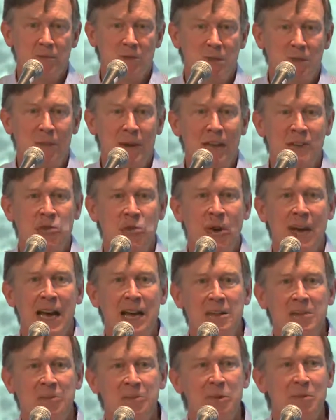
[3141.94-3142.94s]
depends on
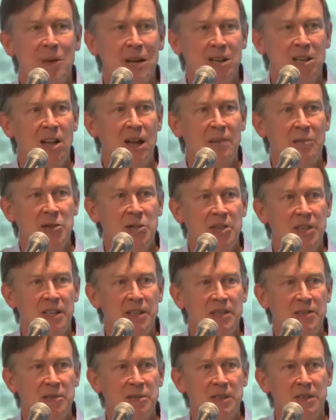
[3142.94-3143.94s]
how you feel about climate
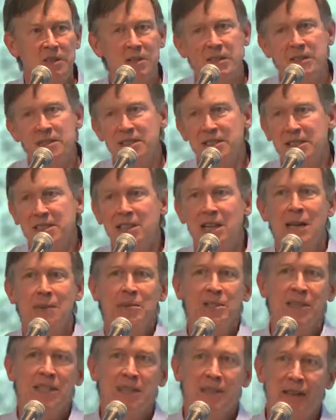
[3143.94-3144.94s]
change. I, is this
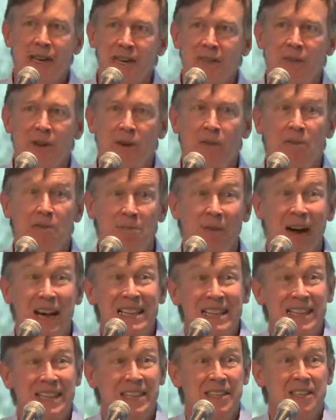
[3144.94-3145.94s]
climate change? I don't know. I
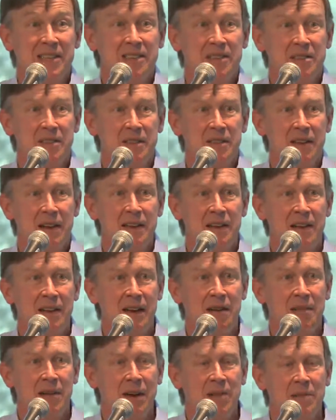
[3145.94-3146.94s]
think it is. I,
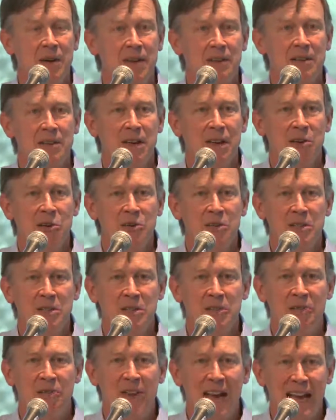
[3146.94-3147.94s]
am not. I don't think
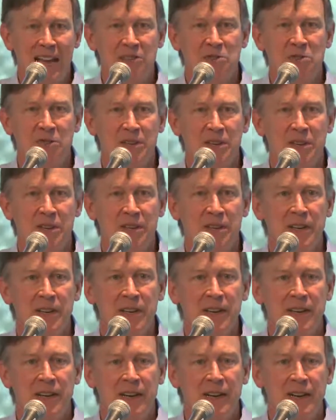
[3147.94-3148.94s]
the facts are there
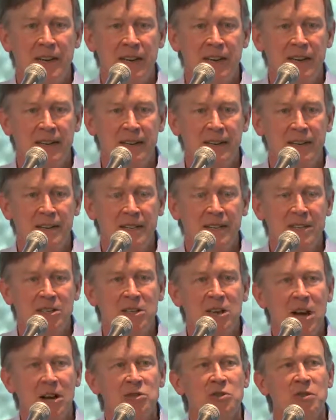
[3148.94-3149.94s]
uh,
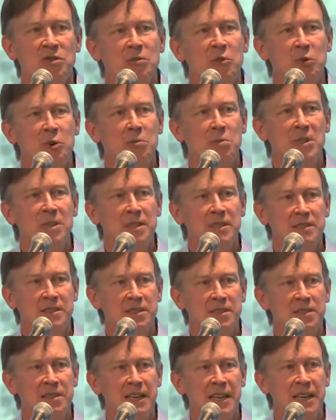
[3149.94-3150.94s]
incontrovertibly
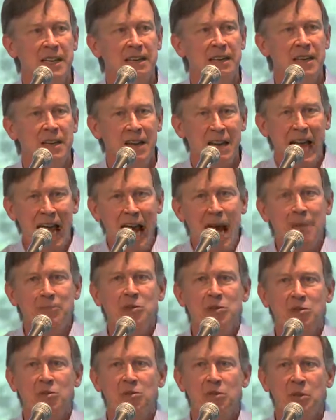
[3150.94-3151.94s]
to say
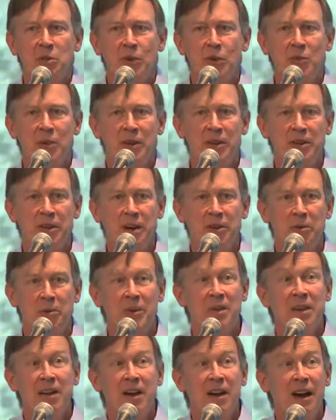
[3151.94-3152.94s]
absolutely one way or the other.
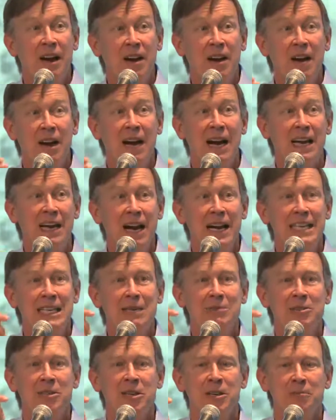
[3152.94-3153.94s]
But I, I
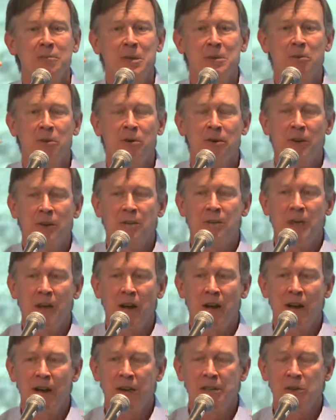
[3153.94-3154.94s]
keep telling people,
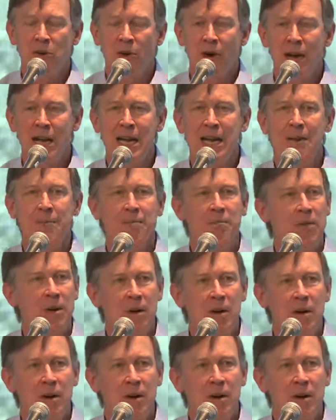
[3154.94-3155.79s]
you know, I am